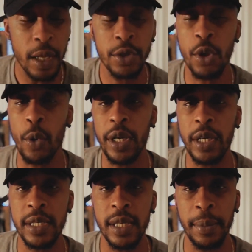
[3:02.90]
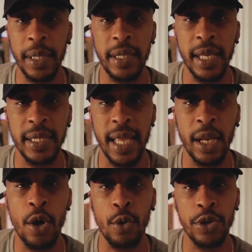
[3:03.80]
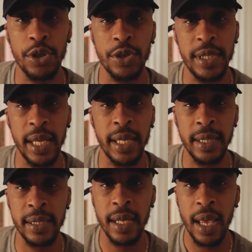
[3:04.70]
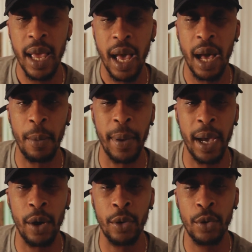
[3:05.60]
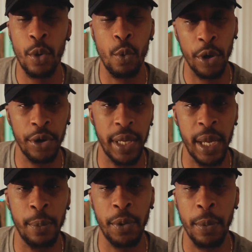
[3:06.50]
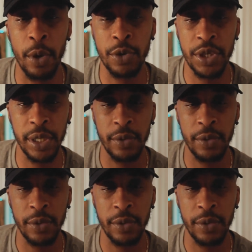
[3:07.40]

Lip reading: So what are some of the things that culture says about work and promotion,